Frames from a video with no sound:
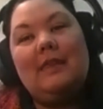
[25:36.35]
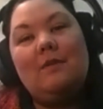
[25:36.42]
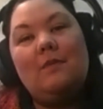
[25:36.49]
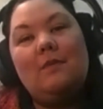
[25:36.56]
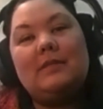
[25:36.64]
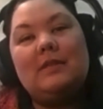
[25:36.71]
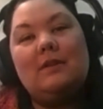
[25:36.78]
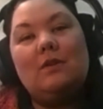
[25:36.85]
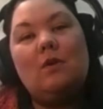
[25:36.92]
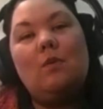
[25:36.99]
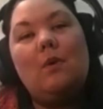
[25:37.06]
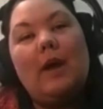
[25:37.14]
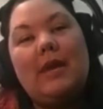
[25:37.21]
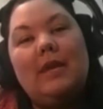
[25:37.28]
it wasn't
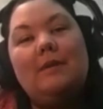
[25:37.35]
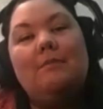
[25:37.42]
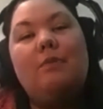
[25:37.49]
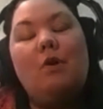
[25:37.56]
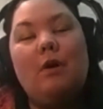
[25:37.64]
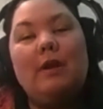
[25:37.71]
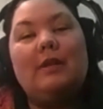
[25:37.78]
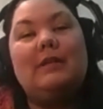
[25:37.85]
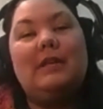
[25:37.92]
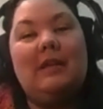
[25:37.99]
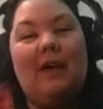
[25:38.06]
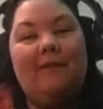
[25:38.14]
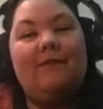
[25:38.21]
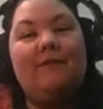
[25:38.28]
quite important
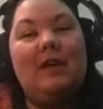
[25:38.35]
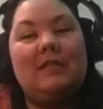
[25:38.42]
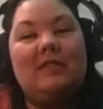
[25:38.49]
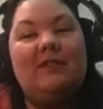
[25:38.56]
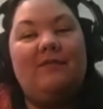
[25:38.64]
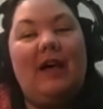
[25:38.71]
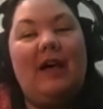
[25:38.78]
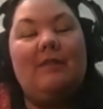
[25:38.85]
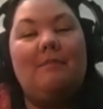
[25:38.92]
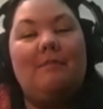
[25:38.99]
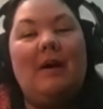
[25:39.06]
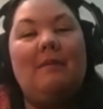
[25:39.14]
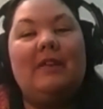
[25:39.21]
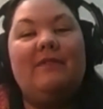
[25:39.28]
enough for us to file the
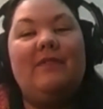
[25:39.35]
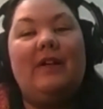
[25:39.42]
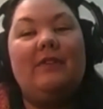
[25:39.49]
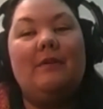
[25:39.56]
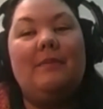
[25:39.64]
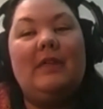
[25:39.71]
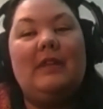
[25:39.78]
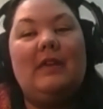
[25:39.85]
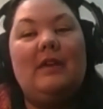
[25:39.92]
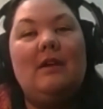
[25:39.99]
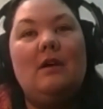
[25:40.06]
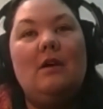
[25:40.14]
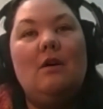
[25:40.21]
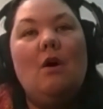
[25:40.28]
public vulnerability.